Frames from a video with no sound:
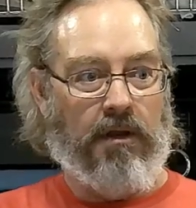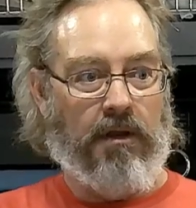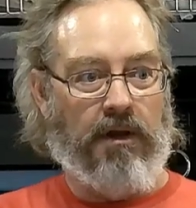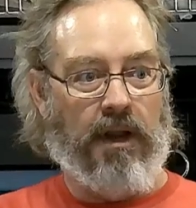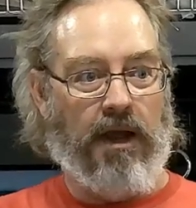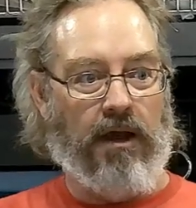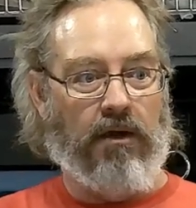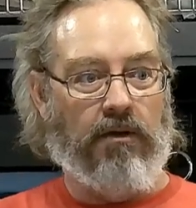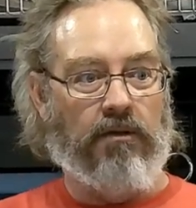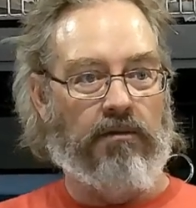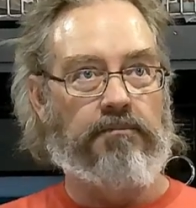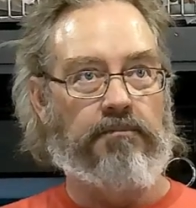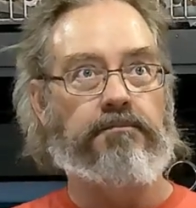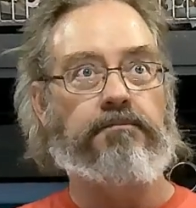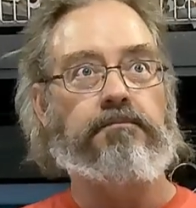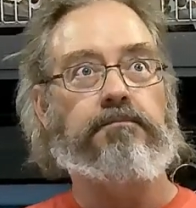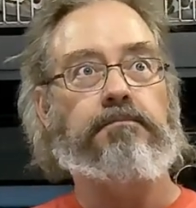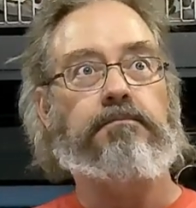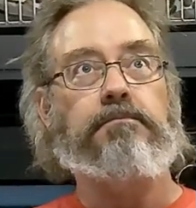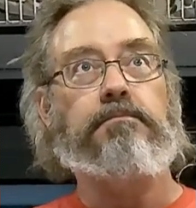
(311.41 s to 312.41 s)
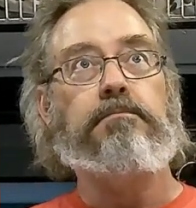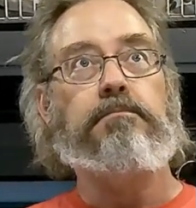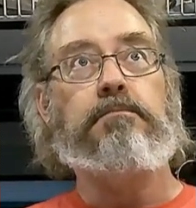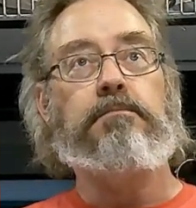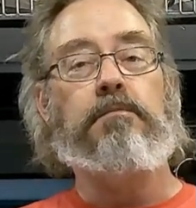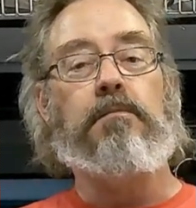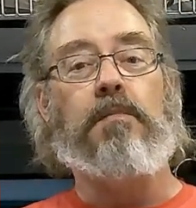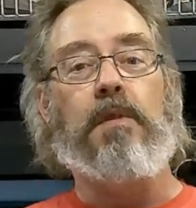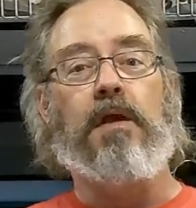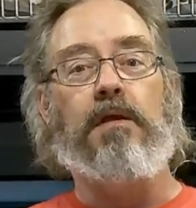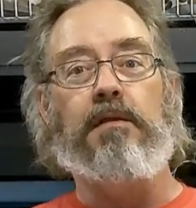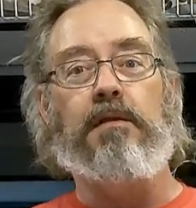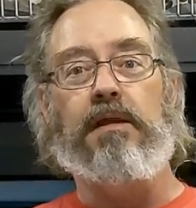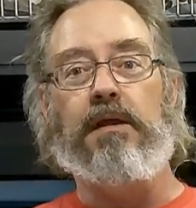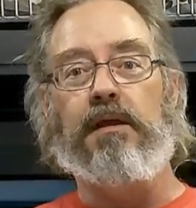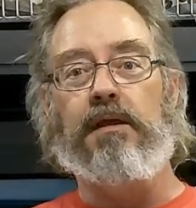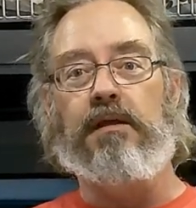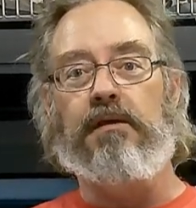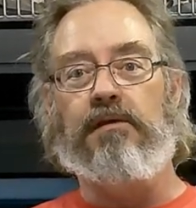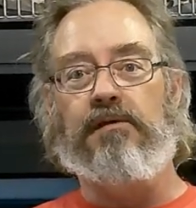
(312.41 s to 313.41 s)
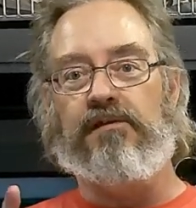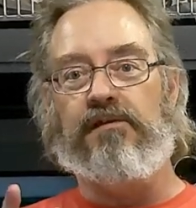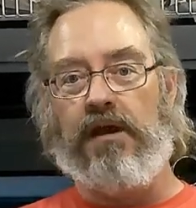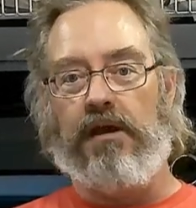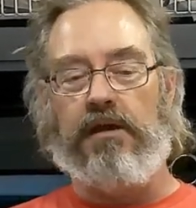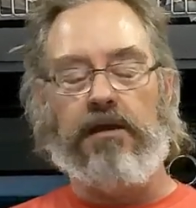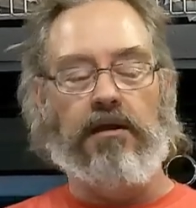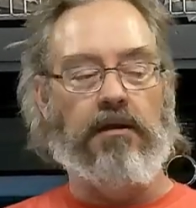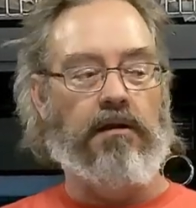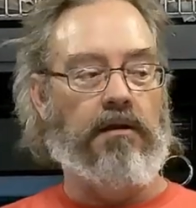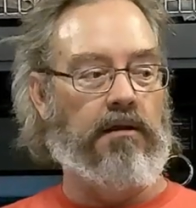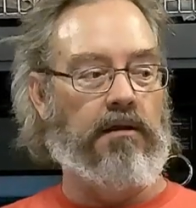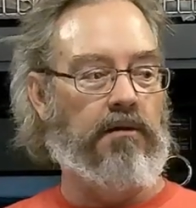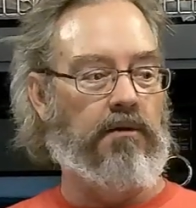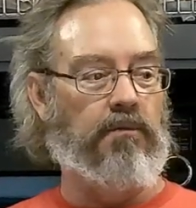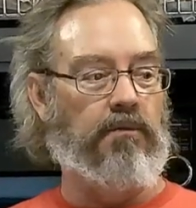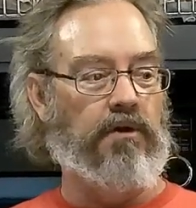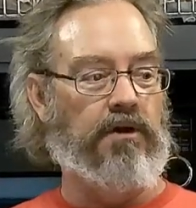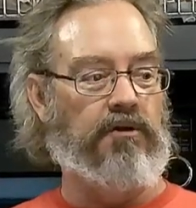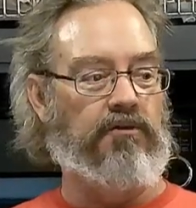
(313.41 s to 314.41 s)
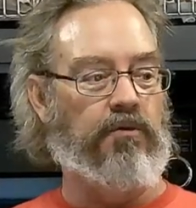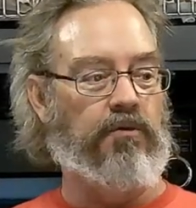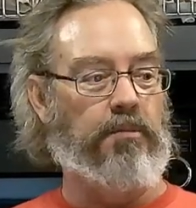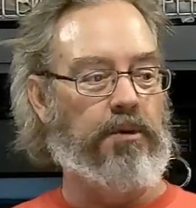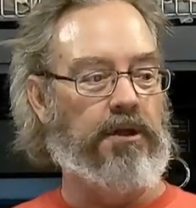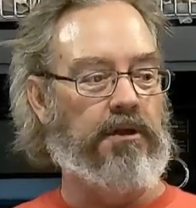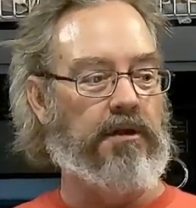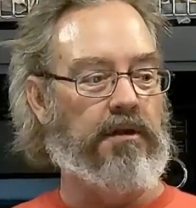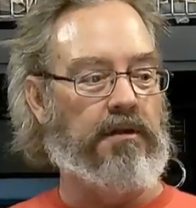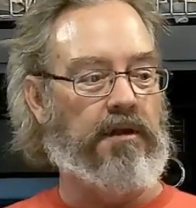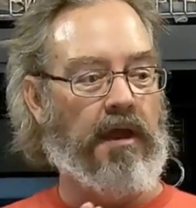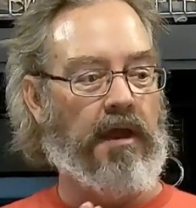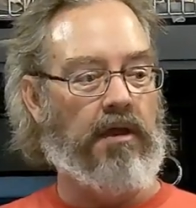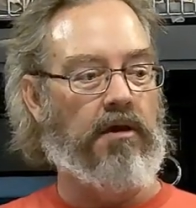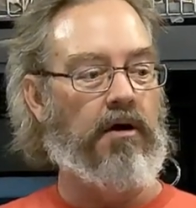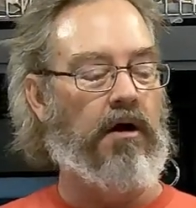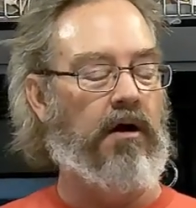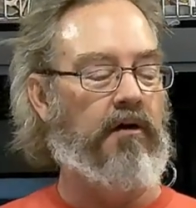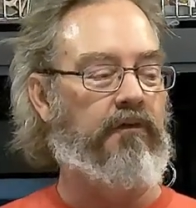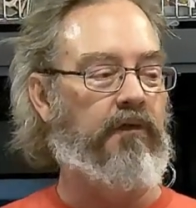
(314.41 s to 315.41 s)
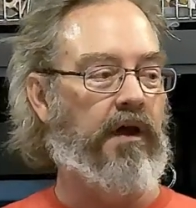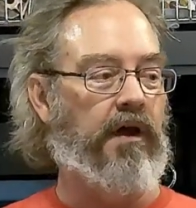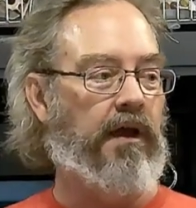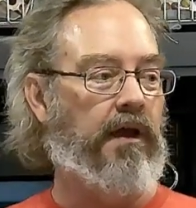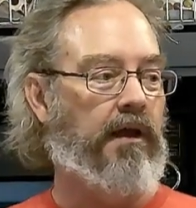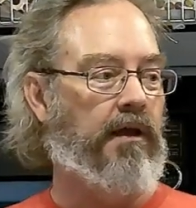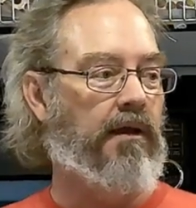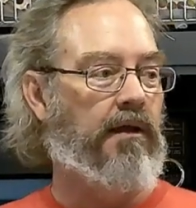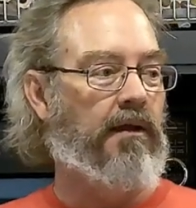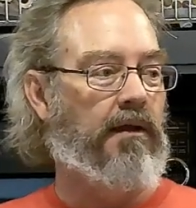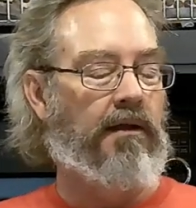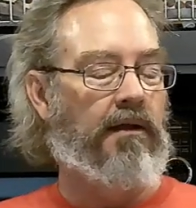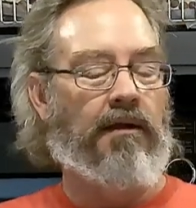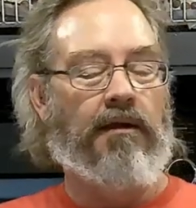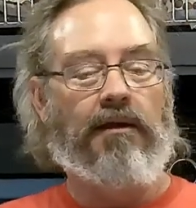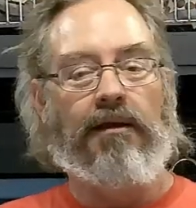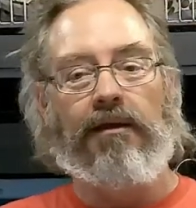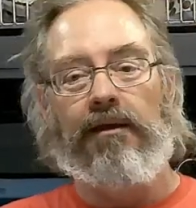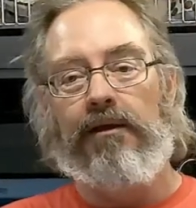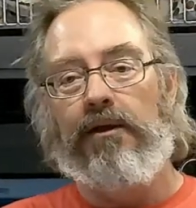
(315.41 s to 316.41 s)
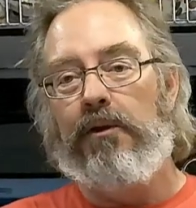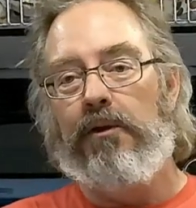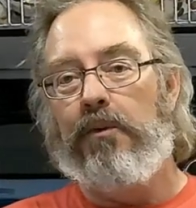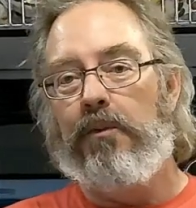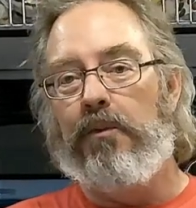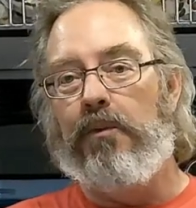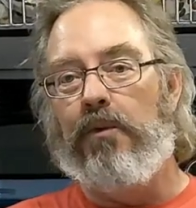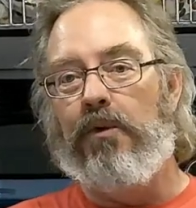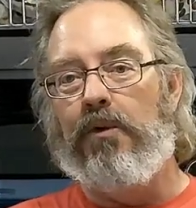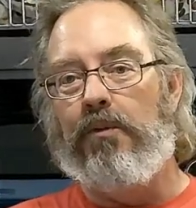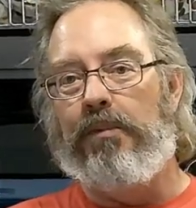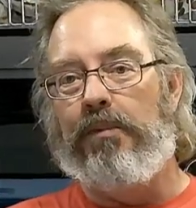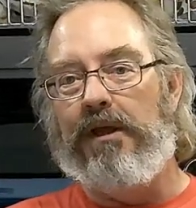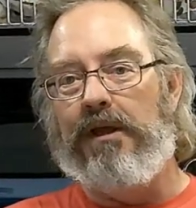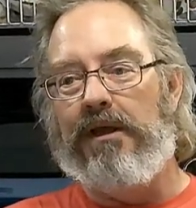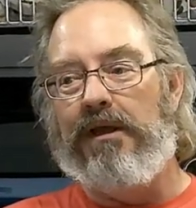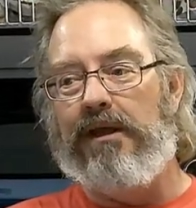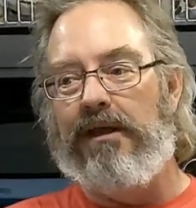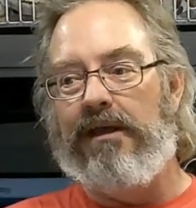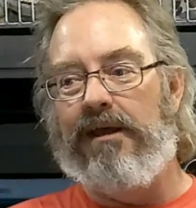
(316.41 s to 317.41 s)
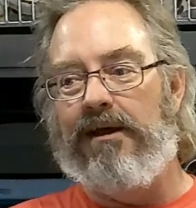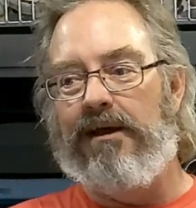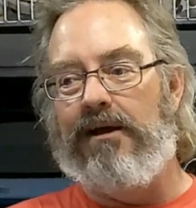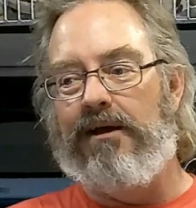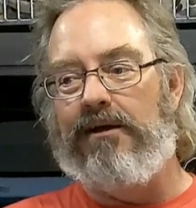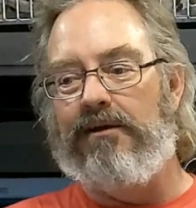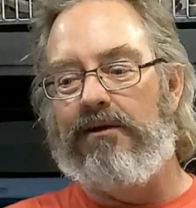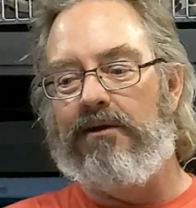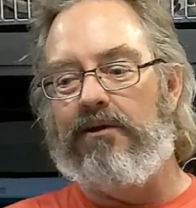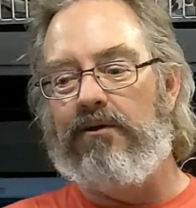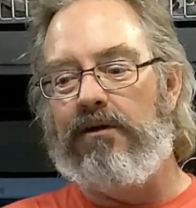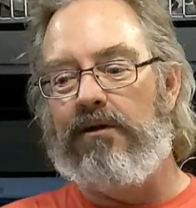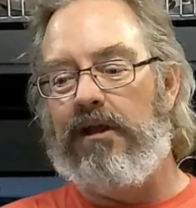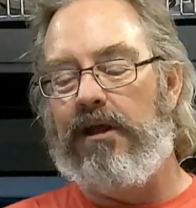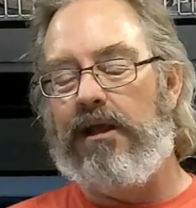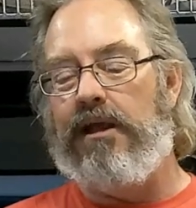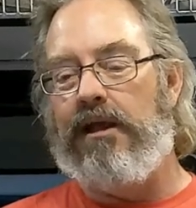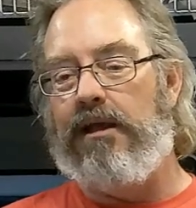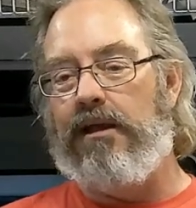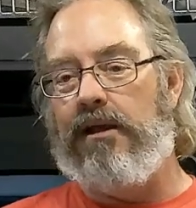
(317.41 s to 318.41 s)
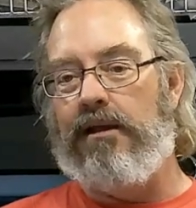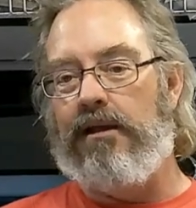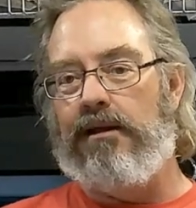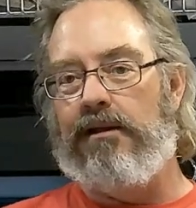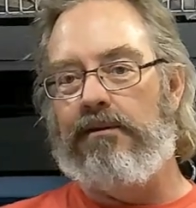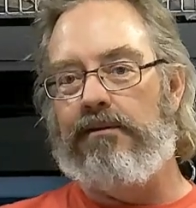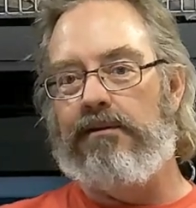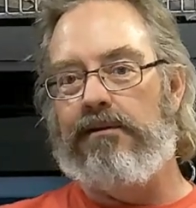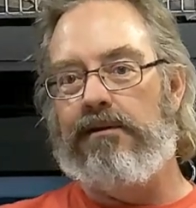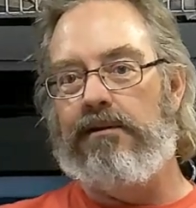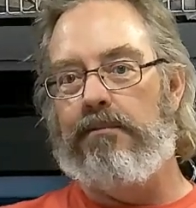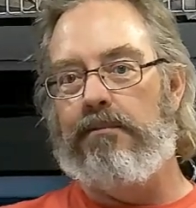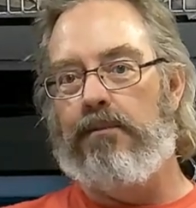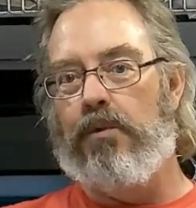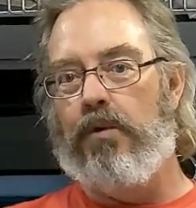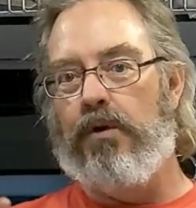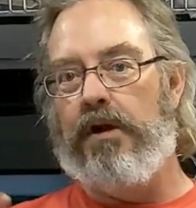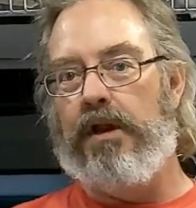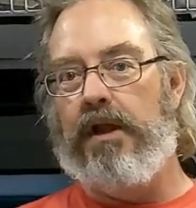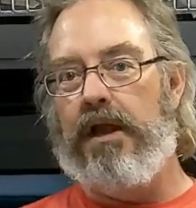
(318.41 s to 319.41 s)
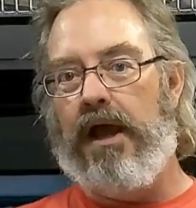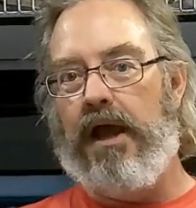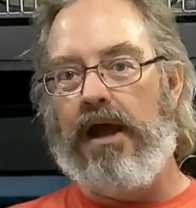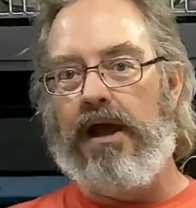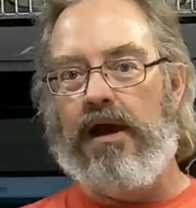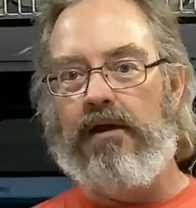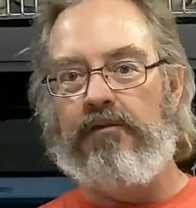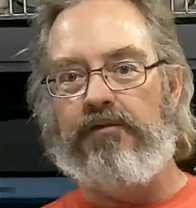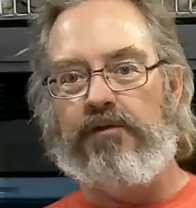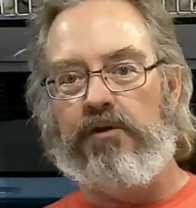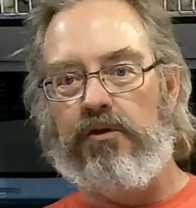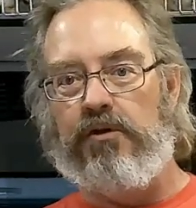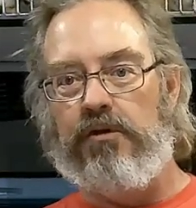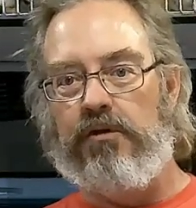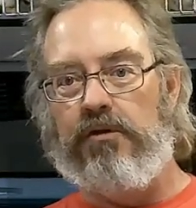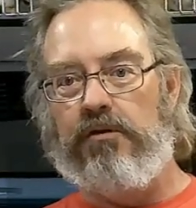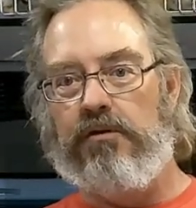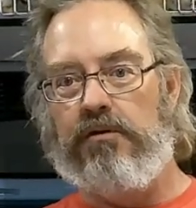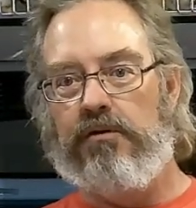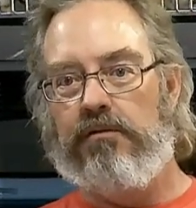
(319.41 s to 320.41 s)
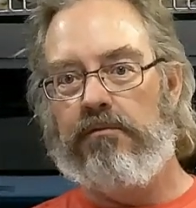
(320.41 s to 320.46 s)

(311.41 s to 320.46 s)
Now, the second, which will be the takeoff A, will be kind of like a morning after